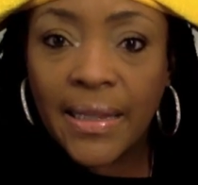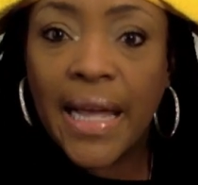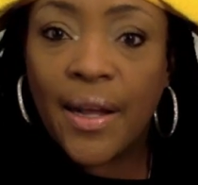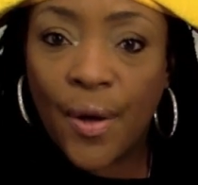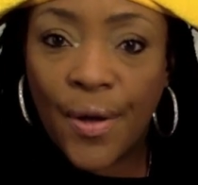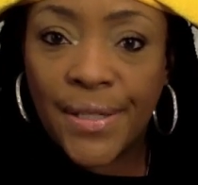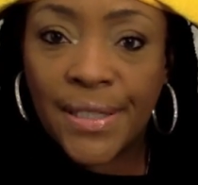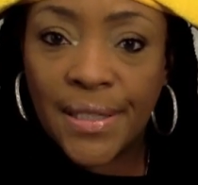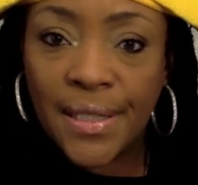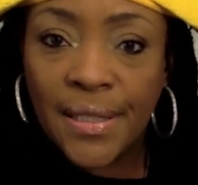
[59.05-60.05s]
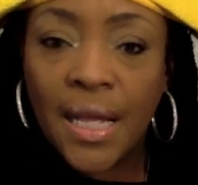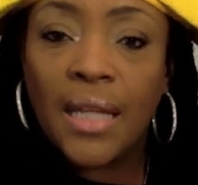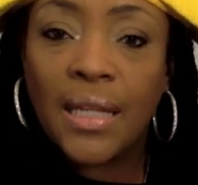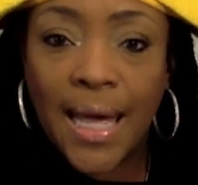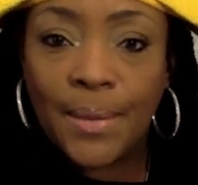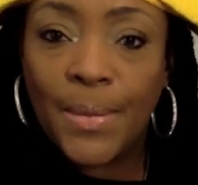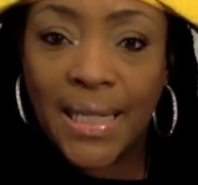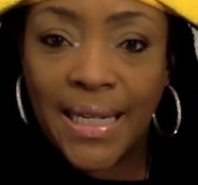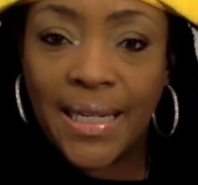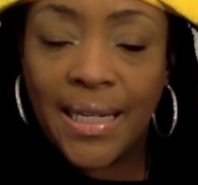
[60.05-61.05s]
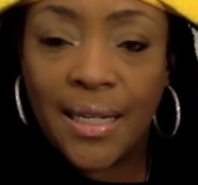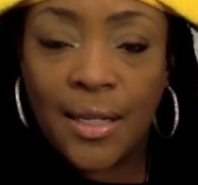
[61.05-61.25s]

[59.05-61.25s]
that cost a lot of money.